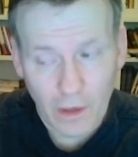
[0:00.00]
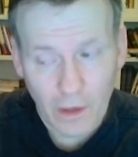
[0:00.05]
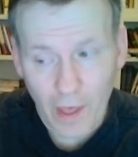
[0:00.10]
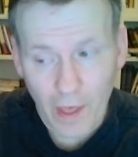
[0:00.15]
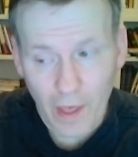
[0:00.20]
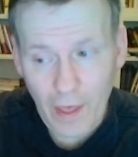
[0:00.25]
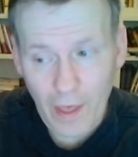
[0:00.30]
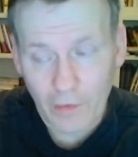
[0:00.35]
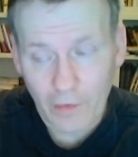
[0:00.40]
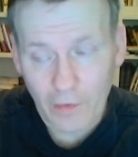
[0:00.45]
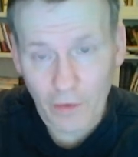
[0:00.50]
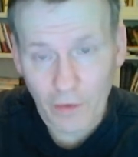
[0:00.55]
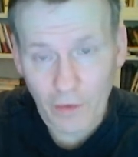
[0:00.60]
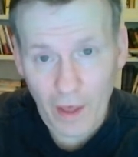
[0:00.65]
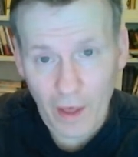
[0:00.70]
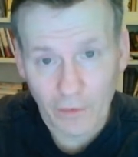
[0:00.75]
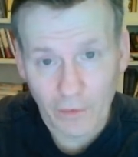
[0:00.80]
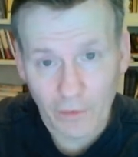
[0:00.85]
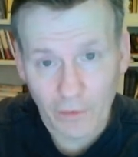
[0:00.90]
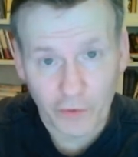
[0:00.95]
and
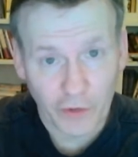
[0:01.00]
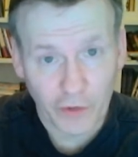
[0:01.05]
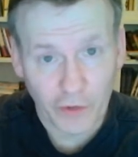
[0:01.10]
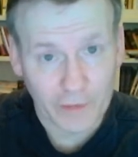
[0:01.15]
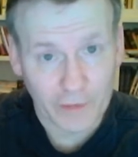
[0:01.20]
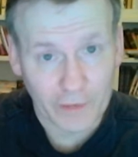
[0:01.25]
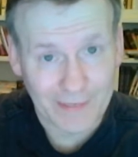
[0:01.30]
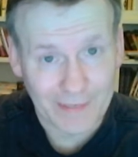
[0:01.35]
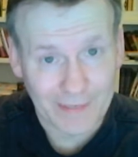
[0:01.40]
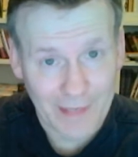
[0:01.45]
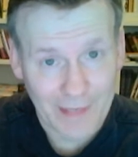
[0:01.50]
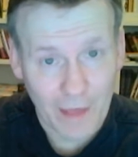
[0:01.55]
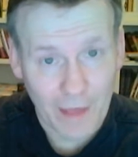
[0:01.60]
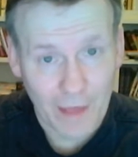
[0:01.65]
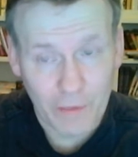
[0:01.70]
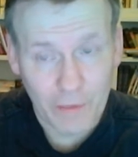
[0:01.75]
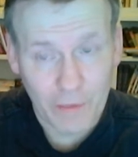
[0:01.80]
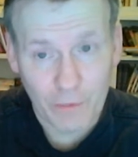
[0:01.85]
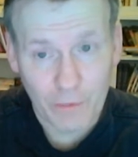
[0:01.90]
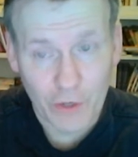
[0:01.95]
have this sin unto
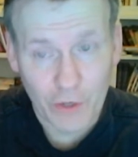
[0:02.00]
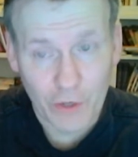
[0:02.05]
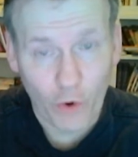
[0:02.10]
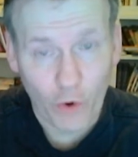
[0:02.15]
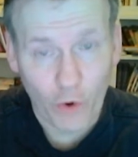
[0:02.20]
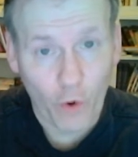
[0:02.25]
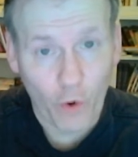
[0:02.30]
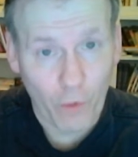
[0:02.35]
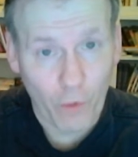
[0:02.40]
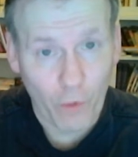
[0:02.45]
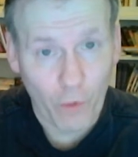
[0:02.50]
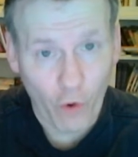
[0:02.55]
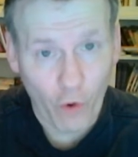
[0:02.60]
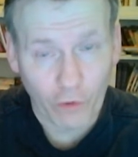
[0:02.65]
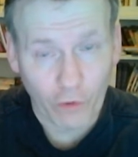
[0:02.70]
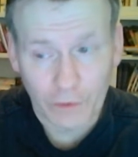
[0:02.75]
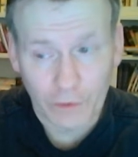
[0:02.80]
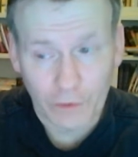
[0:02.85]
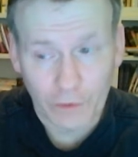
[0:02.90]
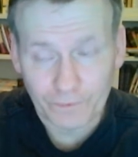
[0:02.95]
death and bring you home
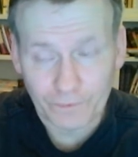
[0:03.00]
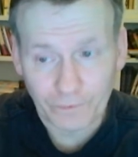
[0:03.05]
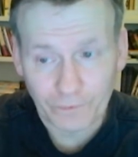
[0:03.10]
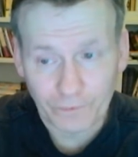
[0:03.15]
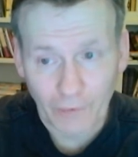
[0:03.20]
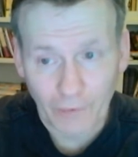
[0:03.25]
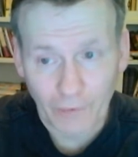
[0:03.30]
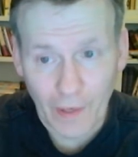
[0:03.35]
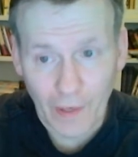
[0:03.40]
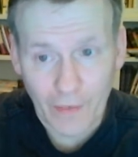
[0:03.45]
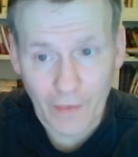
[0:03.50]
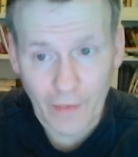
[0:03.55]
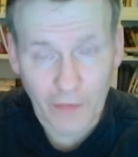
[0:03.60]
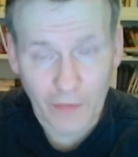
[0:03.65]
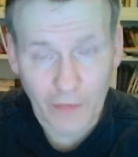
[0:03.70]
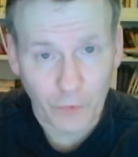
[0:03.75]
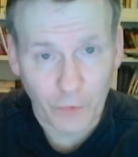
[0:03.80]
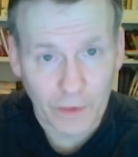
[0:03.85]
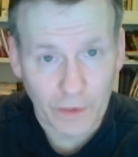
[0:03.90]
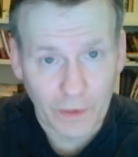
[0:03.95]
early. And
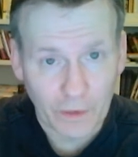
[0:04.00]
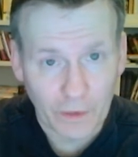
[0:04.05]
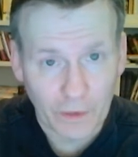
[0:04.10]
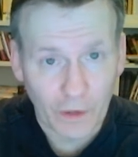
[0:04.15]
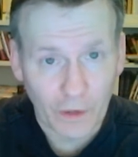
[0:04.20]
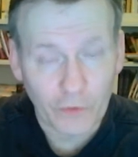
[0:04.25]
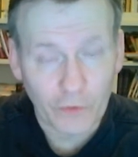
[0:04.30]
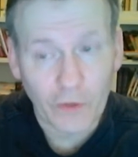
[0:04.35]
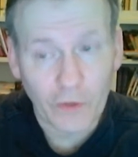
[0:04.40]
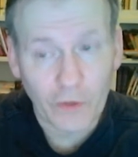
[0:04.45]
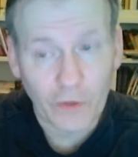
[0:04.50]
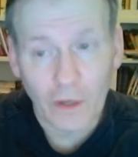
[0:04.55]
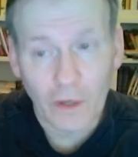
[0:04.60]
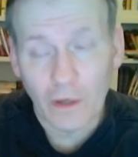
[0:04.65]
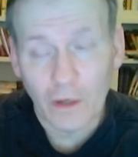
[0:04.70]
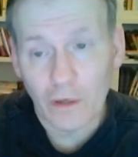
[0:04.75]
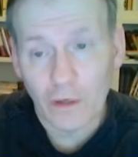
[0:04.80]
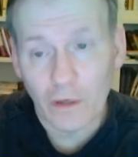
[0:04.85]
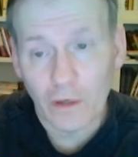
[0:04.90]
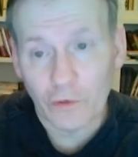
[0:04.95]
that's what he does
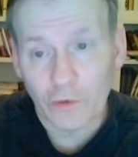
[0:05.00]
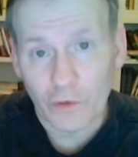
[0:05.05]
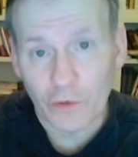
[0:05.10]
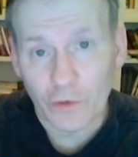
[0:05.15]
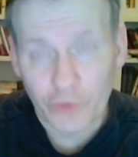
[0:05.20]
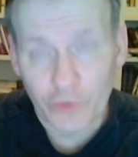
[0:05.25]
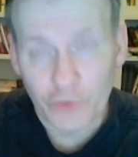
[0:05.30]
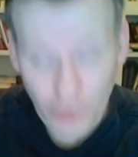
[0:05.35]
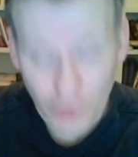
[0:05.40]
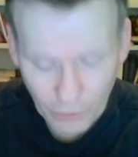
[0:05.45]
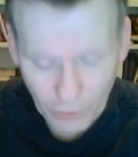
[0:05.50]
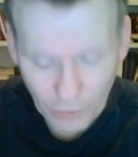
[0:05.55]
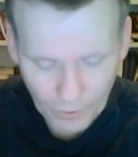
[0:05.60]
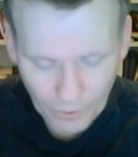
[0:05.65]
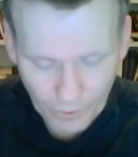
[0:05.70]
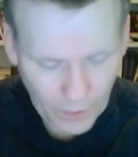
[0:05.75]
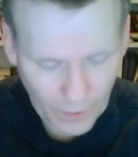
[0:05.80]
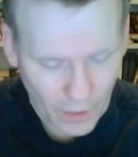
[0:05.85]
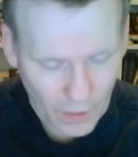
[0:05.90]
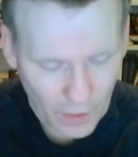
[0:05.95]
to his children.
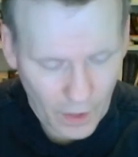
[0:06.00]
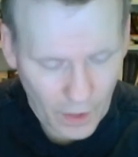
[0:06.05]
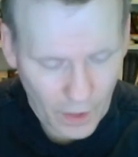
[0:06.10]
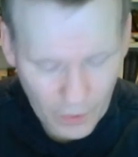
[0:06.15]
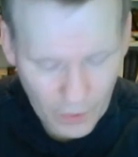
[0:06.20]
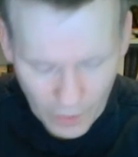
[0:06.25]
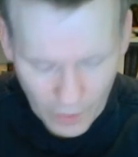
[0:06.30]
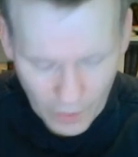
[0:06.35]
And